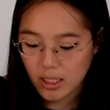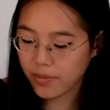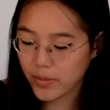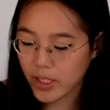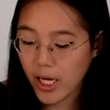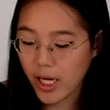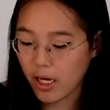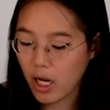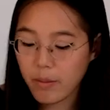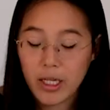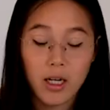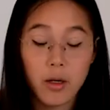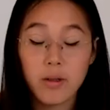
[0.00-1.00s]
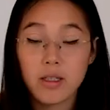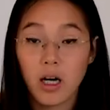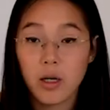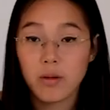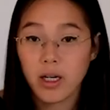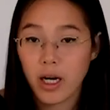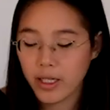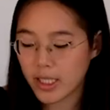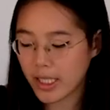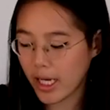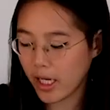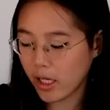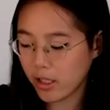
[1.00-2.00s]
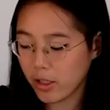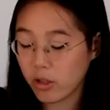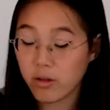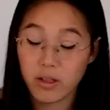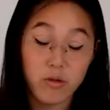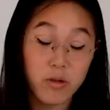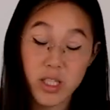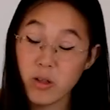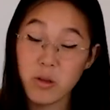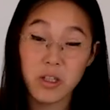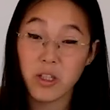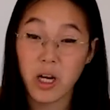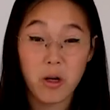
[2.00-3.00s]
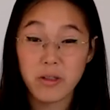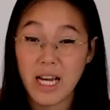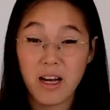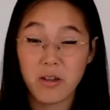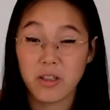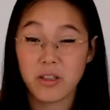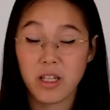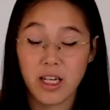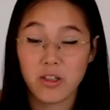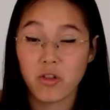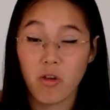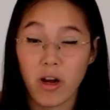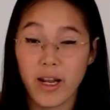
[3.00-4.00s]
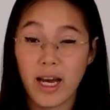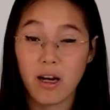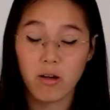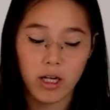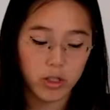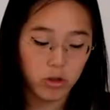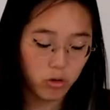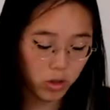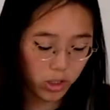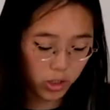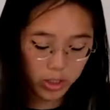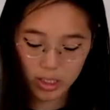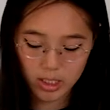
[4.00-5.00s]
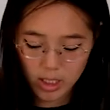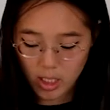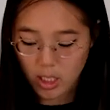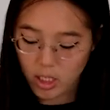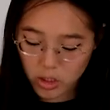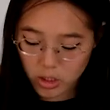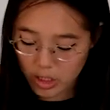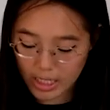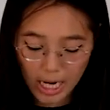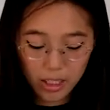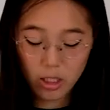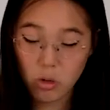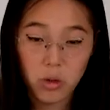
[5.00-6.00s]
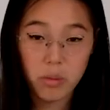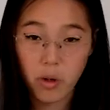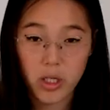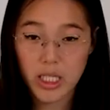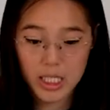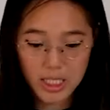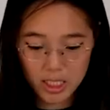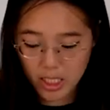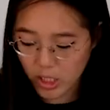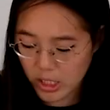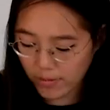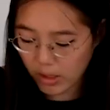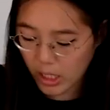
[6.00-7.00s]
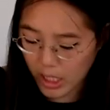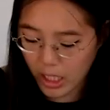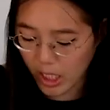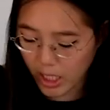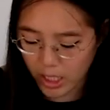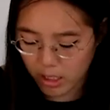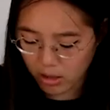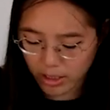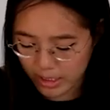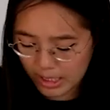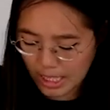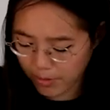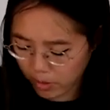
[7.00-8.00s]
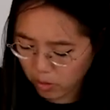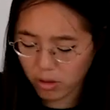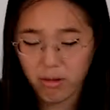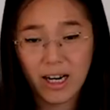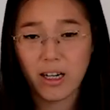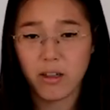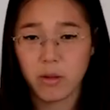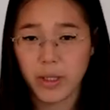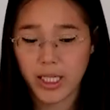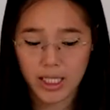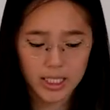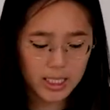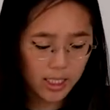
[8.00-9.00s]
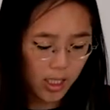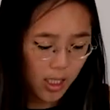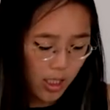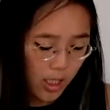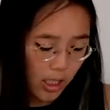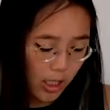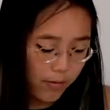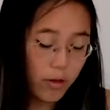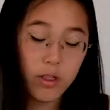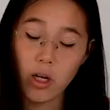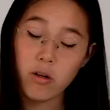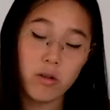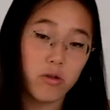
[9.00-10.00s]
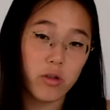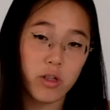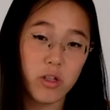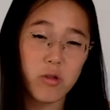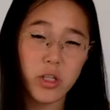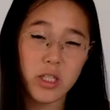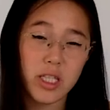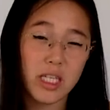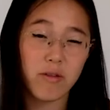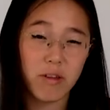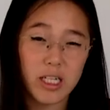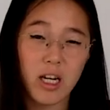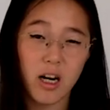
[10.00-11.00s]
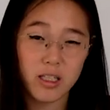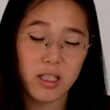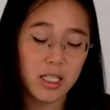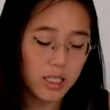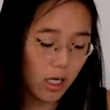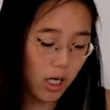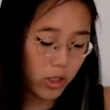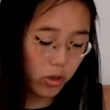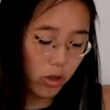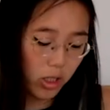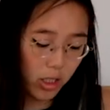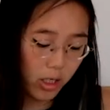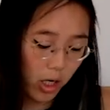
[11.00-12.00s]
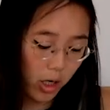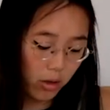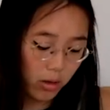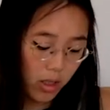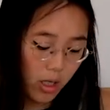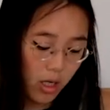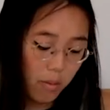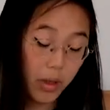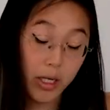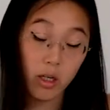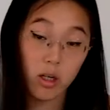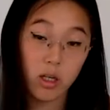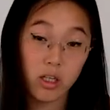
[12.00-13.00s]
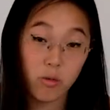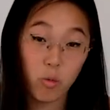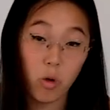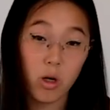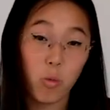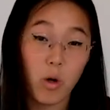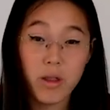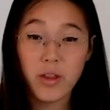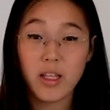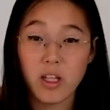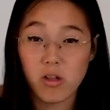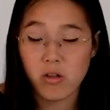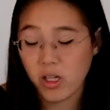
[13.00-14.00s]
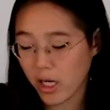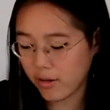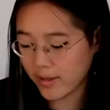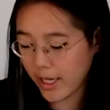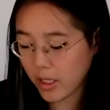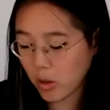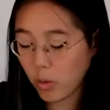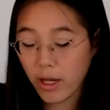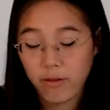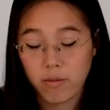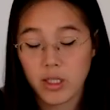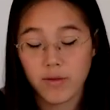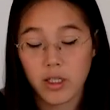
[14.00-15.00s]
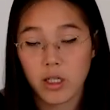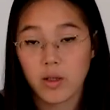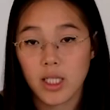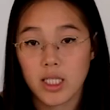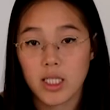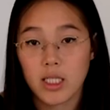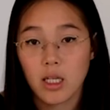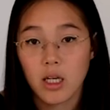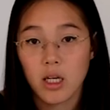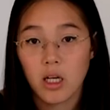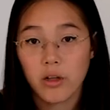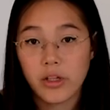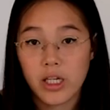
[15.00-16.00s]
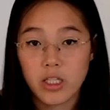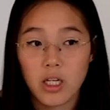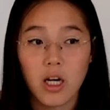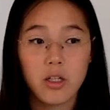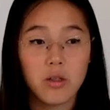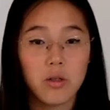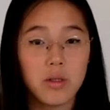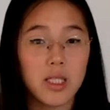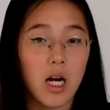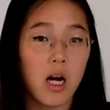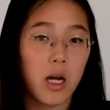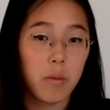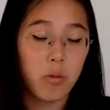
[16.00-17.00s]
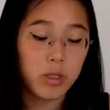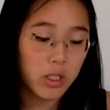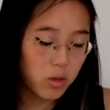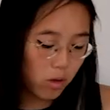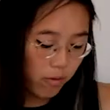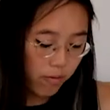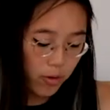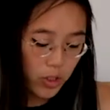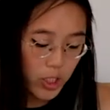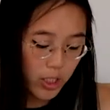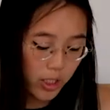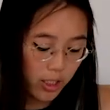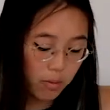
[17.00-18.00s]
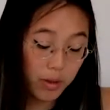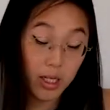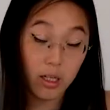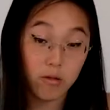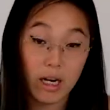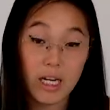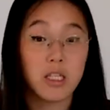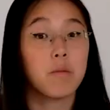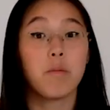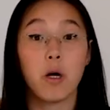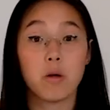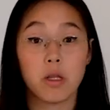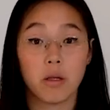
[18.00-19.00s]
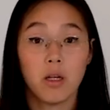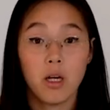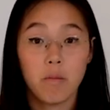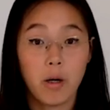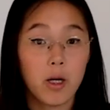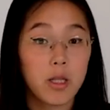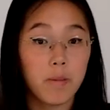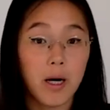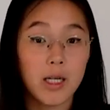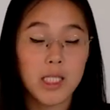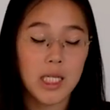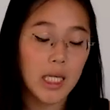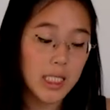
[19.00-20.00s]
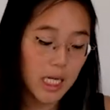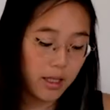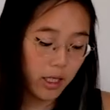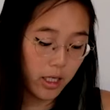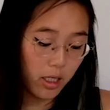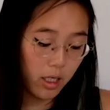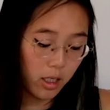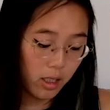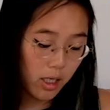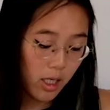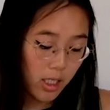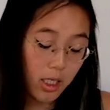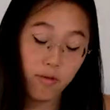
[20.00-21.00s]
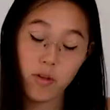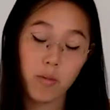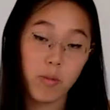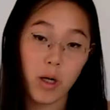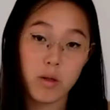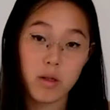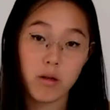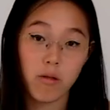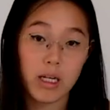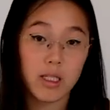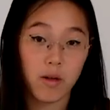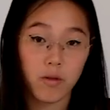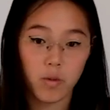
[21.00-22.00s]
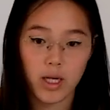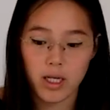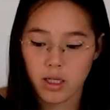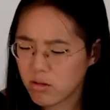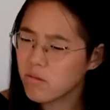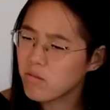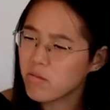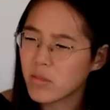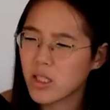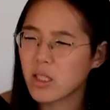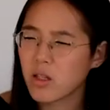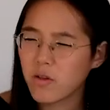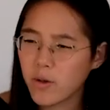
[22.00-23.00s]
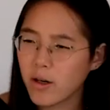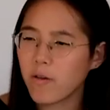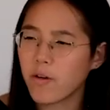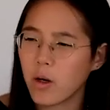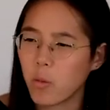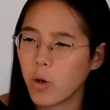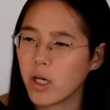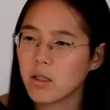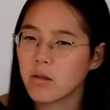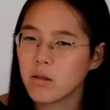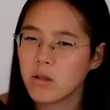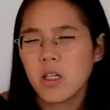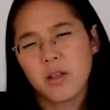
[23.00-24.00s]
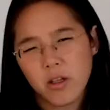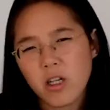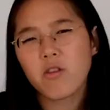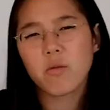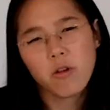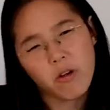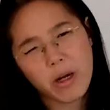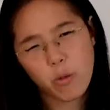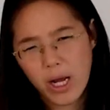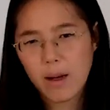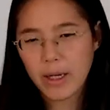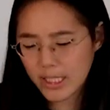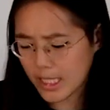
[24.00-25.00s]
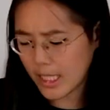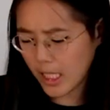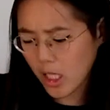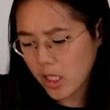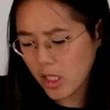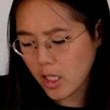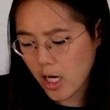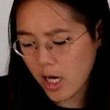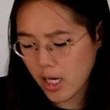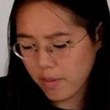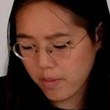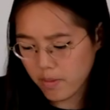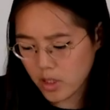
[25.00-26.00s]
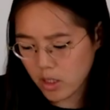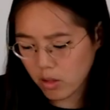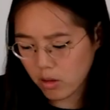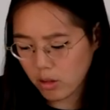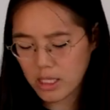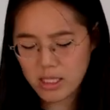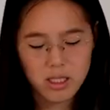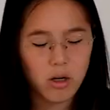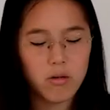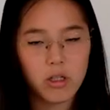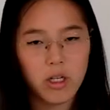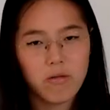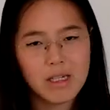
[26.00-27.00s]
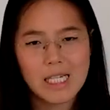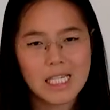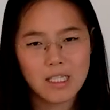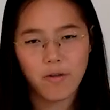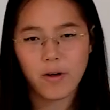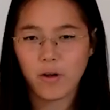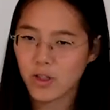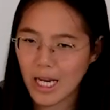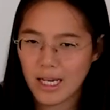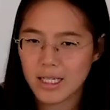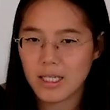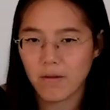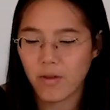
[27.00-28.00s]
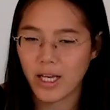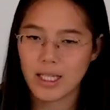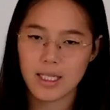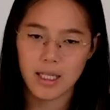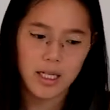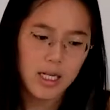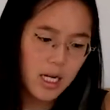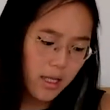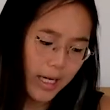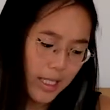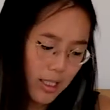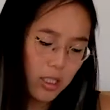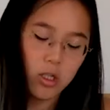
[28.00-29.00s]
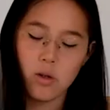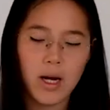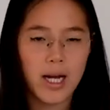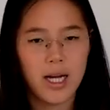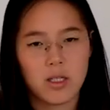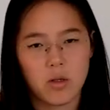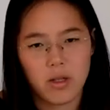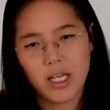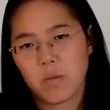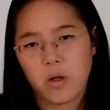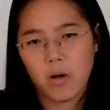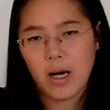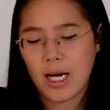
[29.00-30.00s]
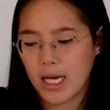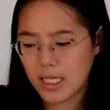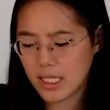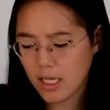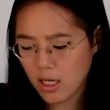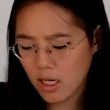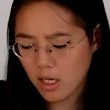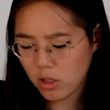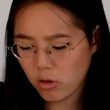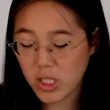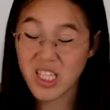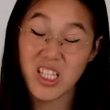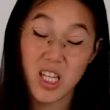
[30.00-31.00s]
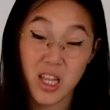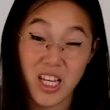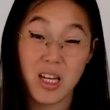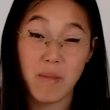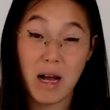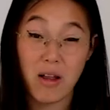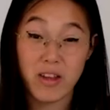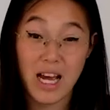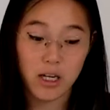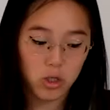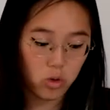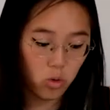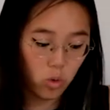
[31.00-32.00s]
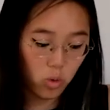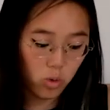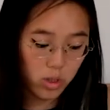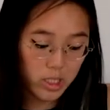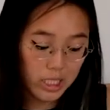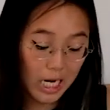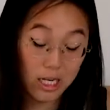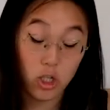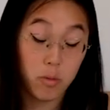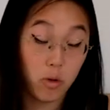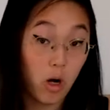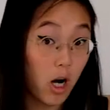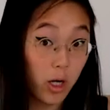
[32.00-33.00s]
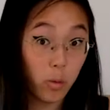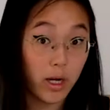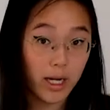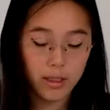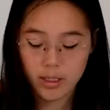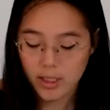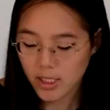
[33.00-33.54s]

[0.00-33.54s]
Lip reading: Yeah, I mean, I would kind of say that you still got to go down and try it out, and you got to just handle all the bodies and touch everything and slap it all around, because if you don't, it's really hard to decide. You're not going to know. But one thing that you can kind of take away from this video is the internals. I'm pretty sure Fuji are going to be great to both parties, and they're going to give them both great software. Is it software or firmware? They'll give them great wear, basically. So you don't really need to feel jealous of things that the X-T2 has or the X-Pro has. You just need to think about the actual tangible hardware.